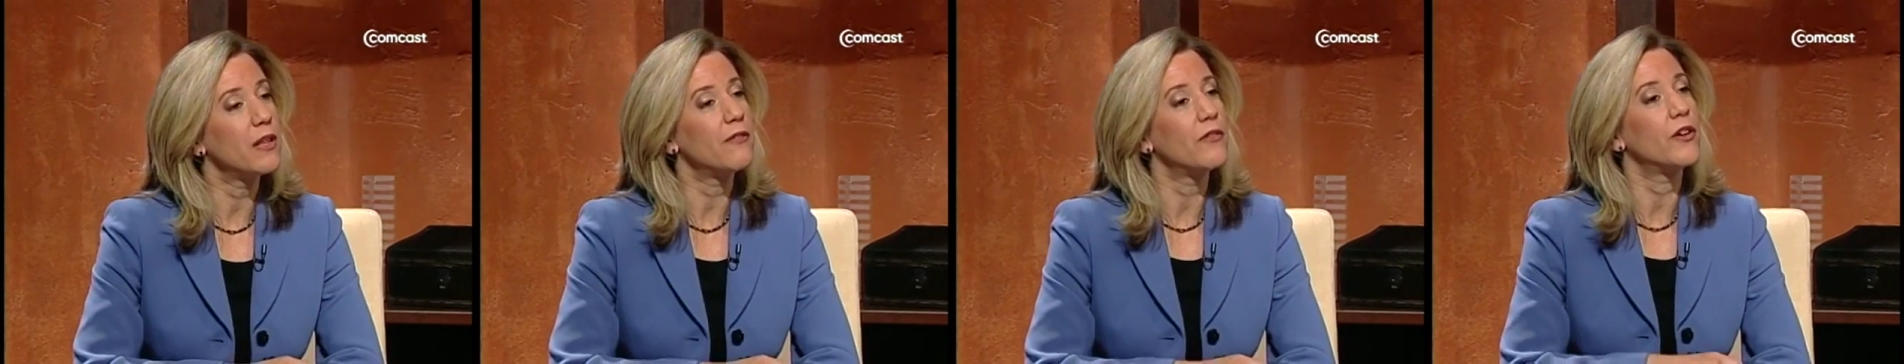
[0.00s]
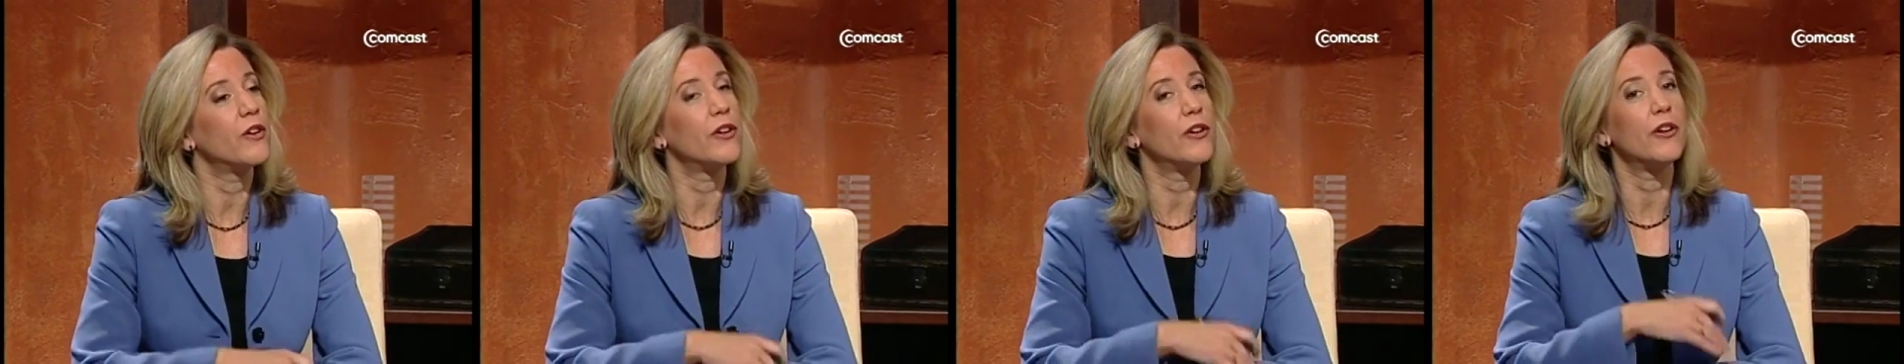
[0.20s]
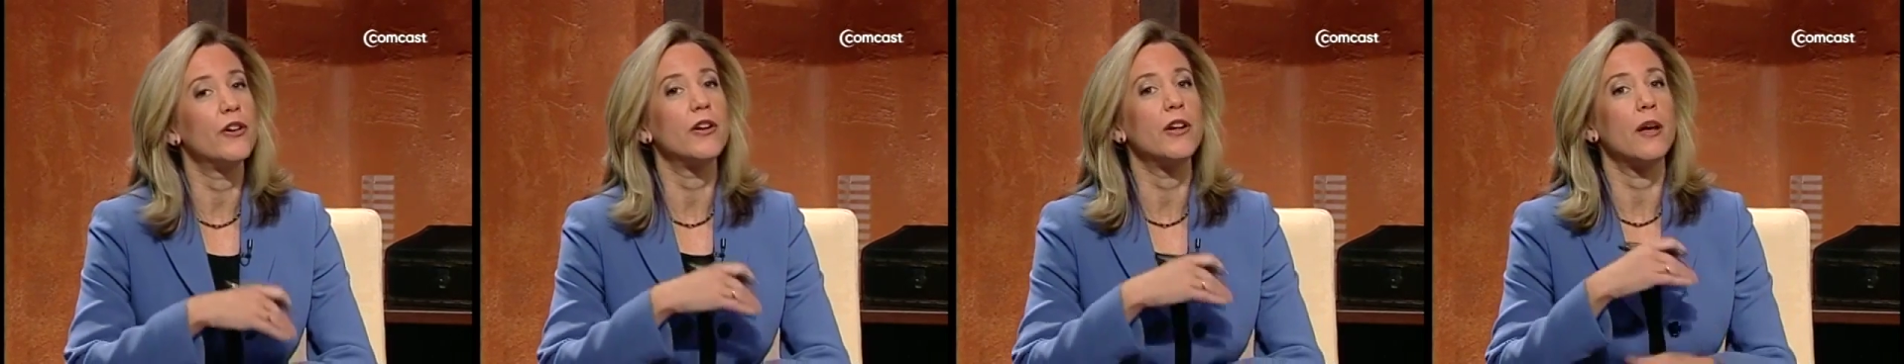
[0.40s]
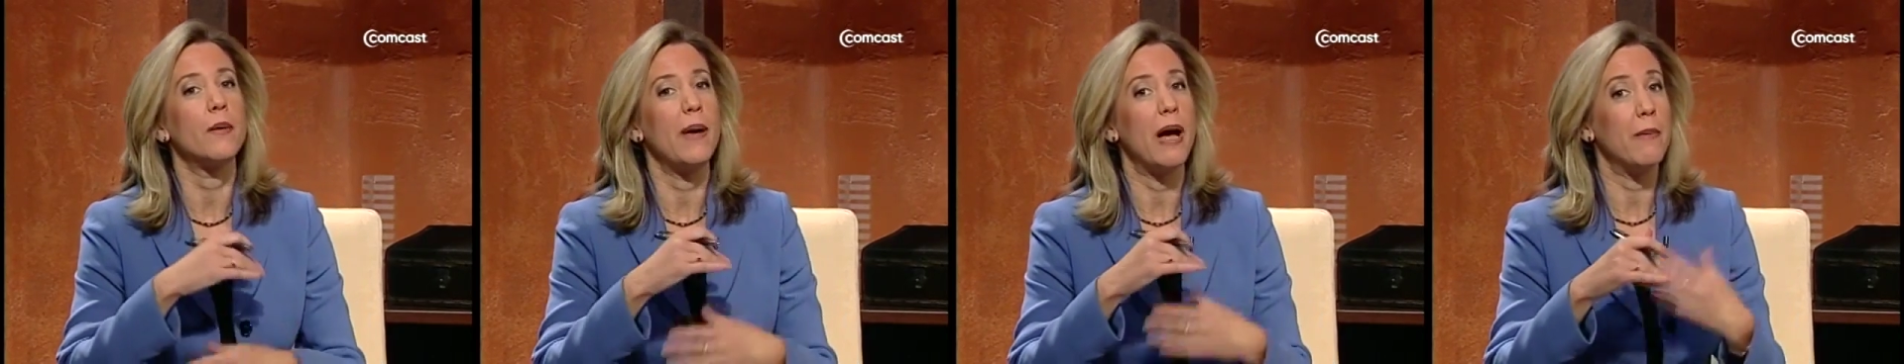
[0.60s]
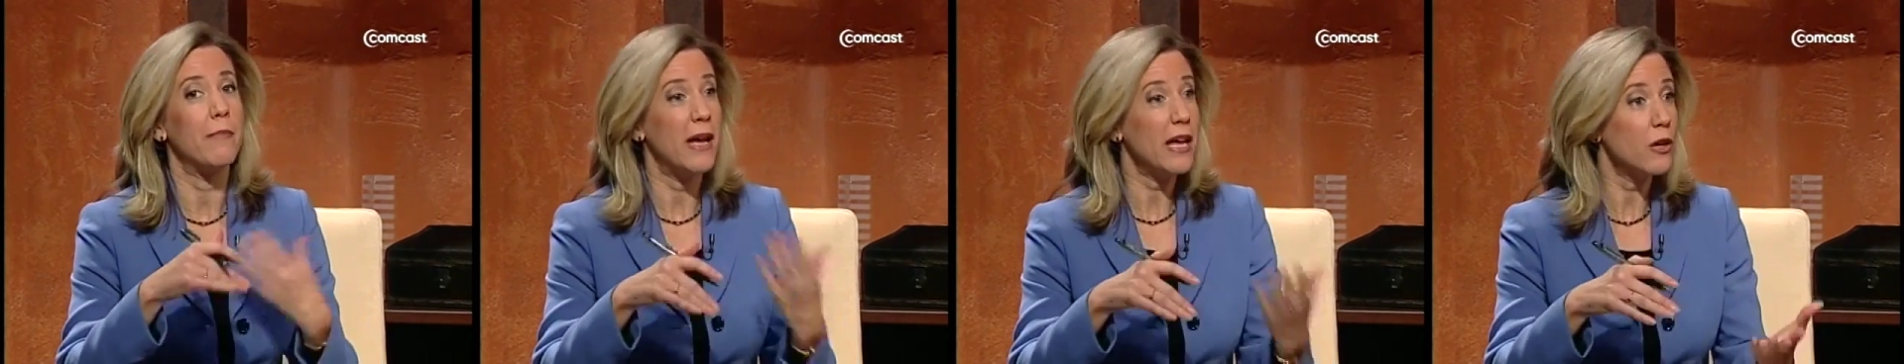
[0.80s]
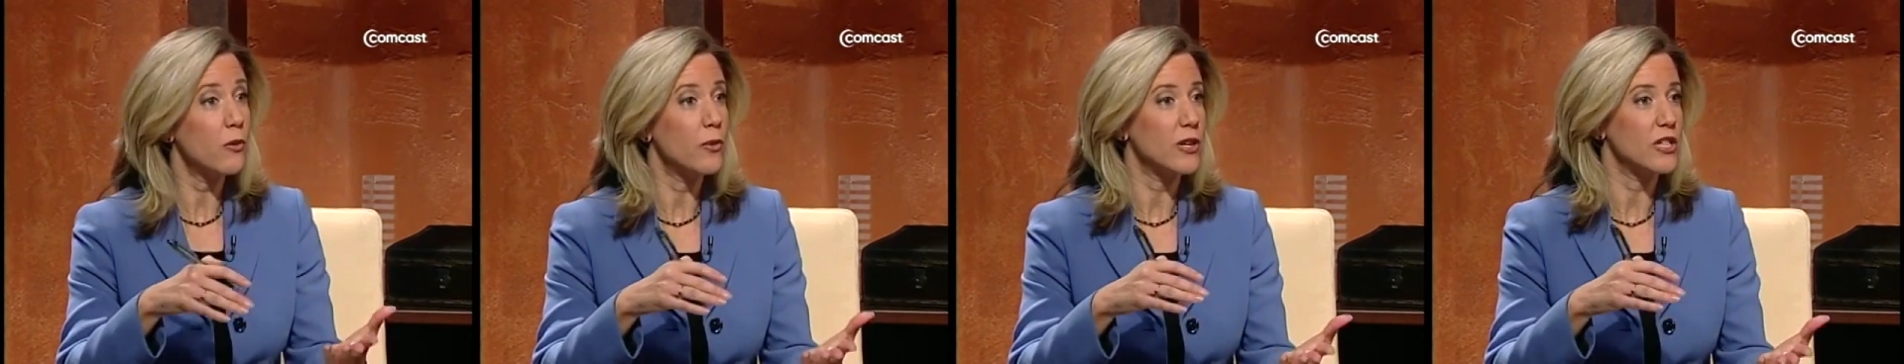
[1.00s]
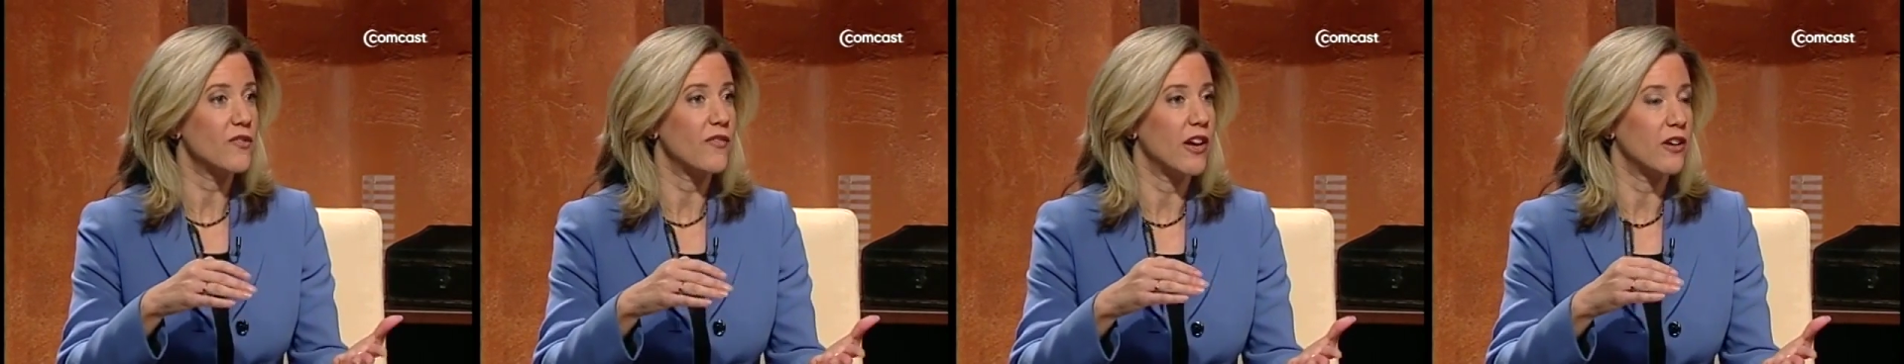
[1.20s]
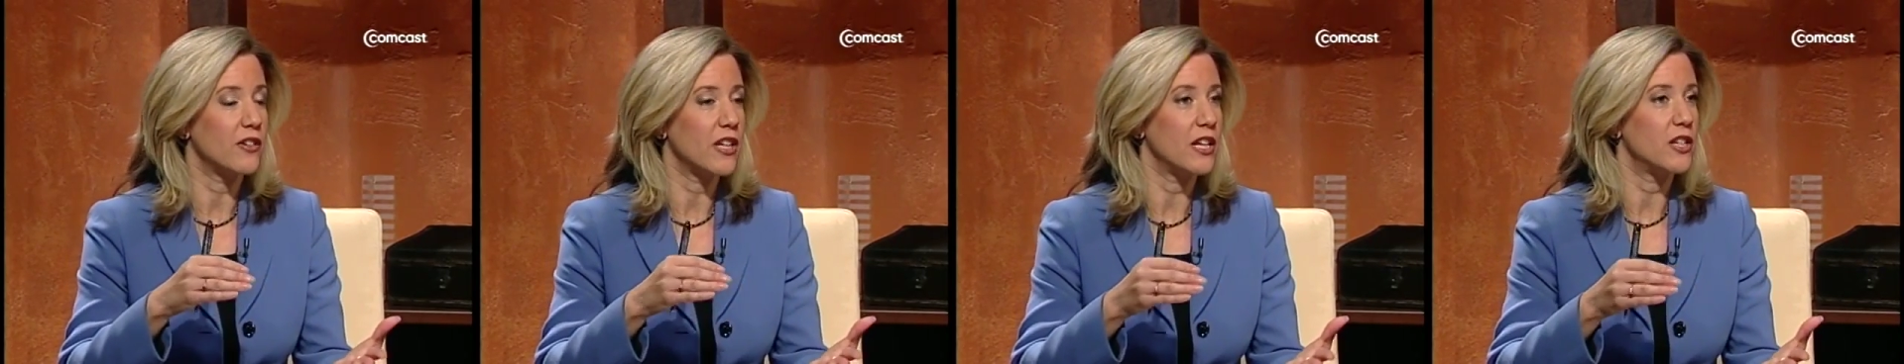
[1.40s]
have heard about Make-A-Wish
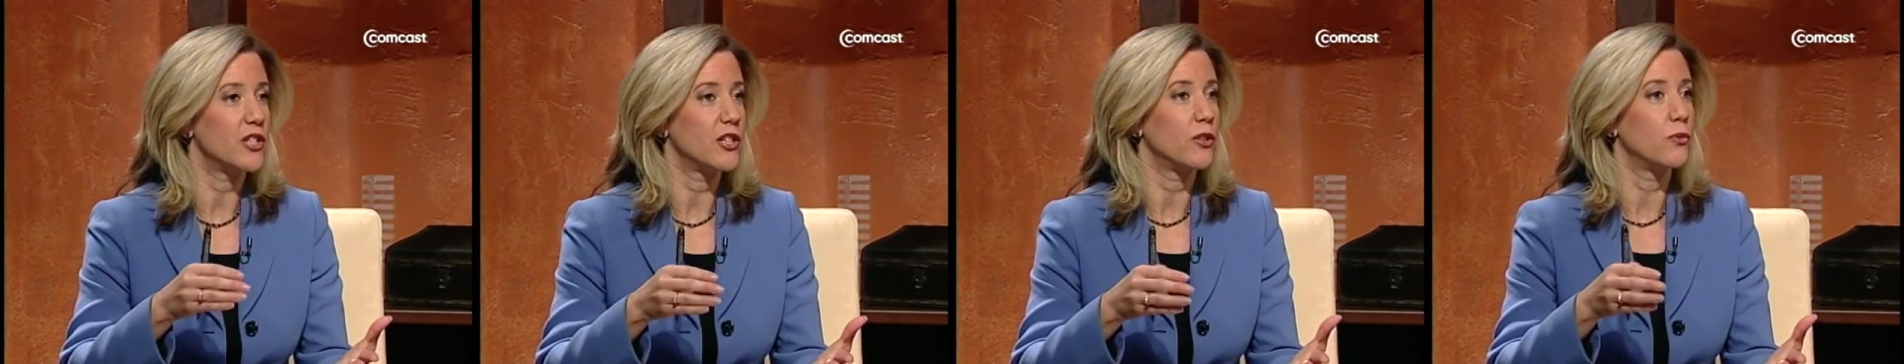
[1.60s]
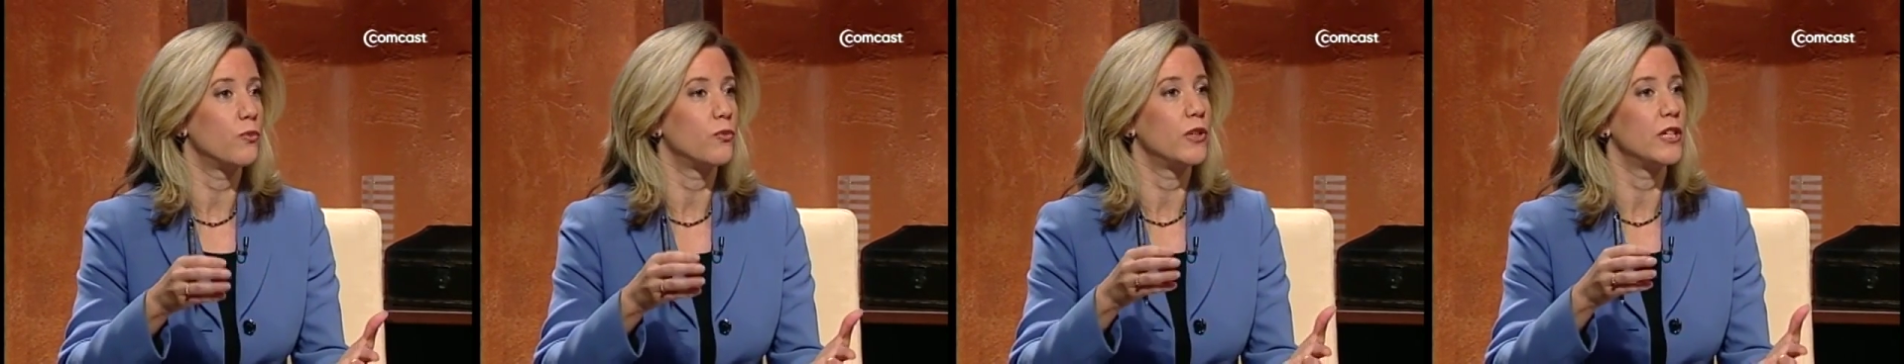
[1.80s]
Foundation,